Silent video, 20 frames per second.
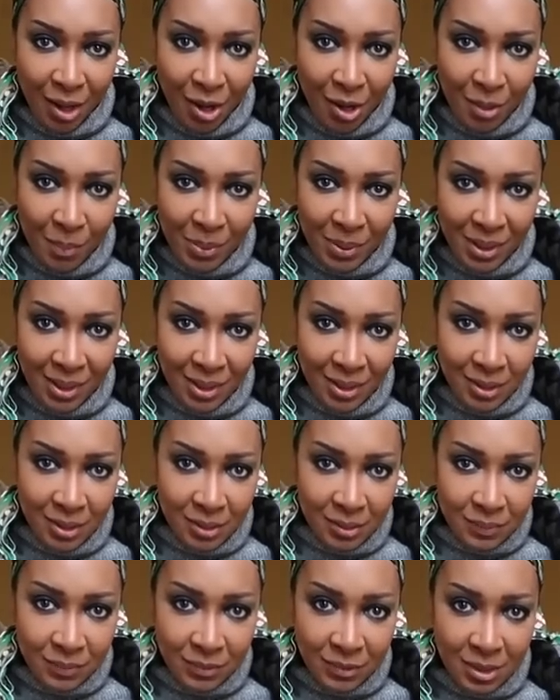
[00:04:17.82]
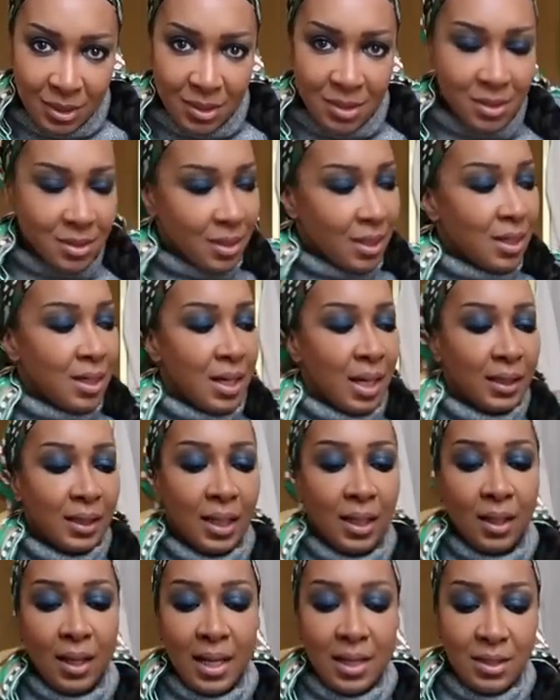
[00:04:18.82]
up. See, and I
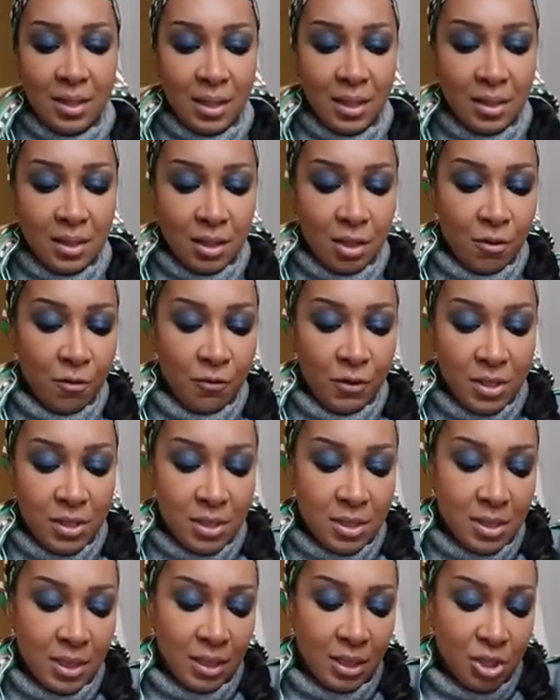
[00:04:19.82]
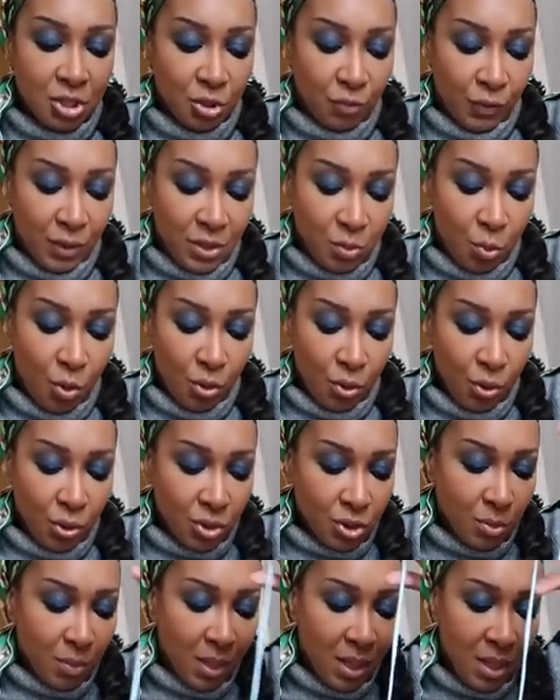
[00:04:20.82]
like that the versatility of it is what got
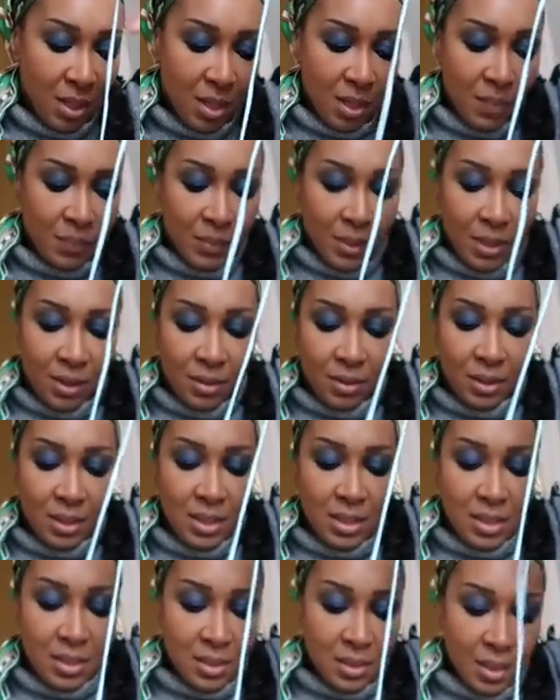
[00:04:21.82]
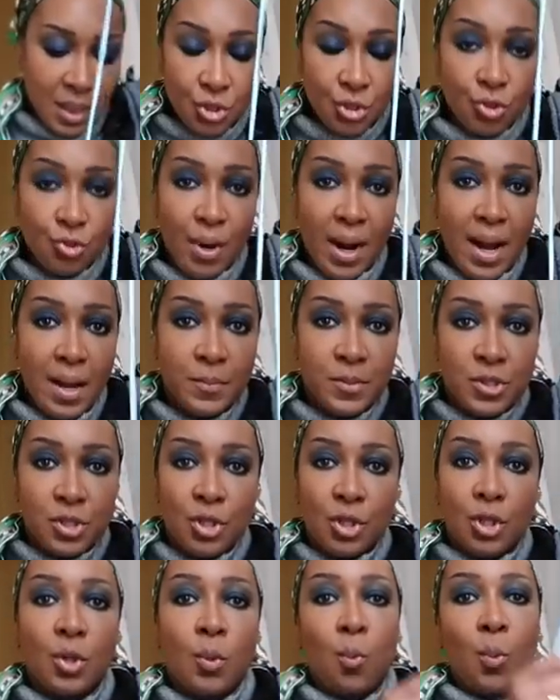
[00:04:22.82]
to me. These straps,
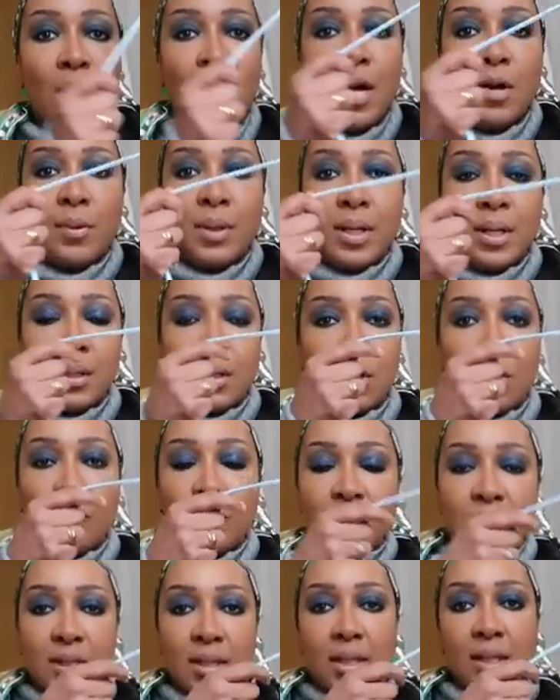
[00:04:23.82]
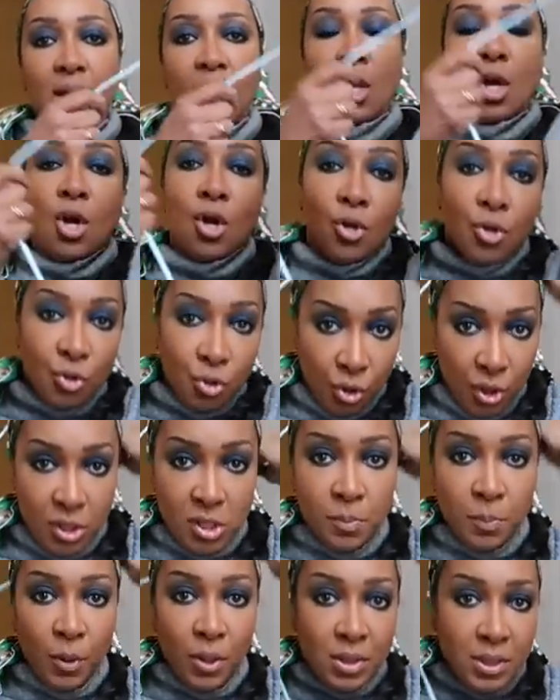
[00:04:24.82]
you can wear it obviously
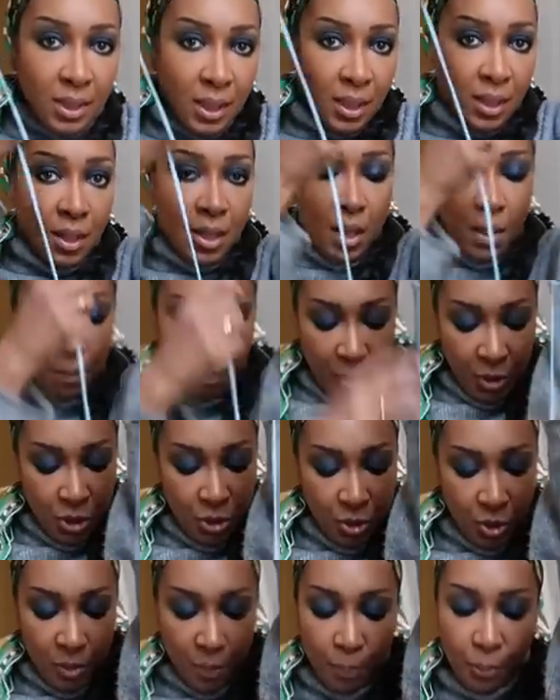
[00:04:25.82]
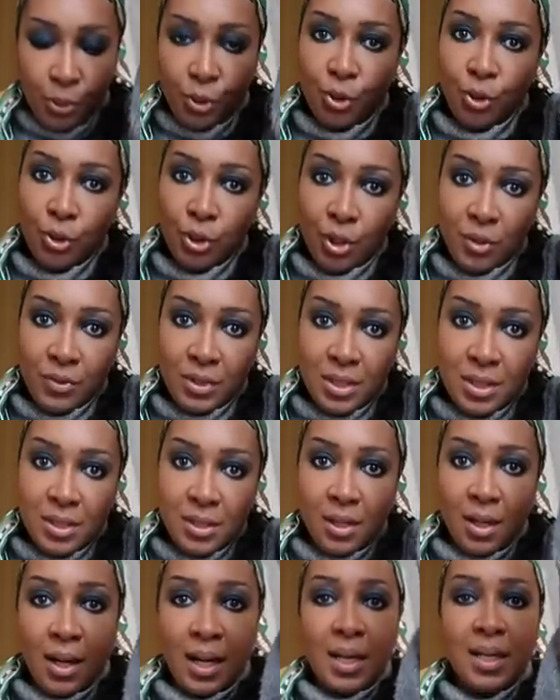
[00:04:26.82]
crossbody, but you can pull on these
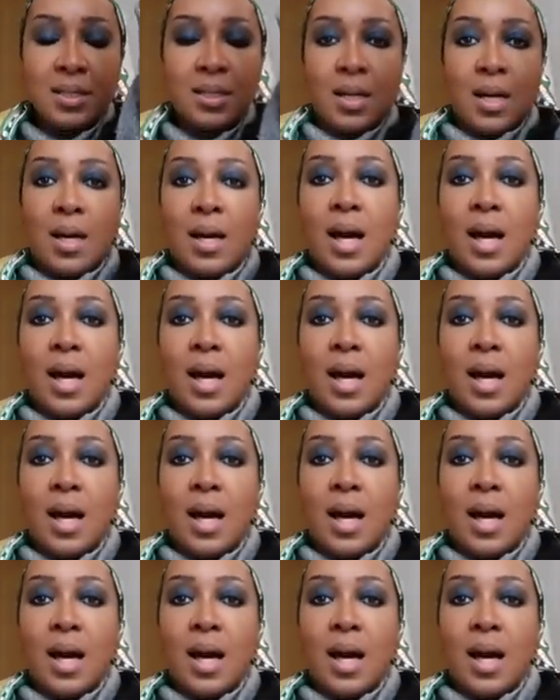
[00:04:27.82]
sides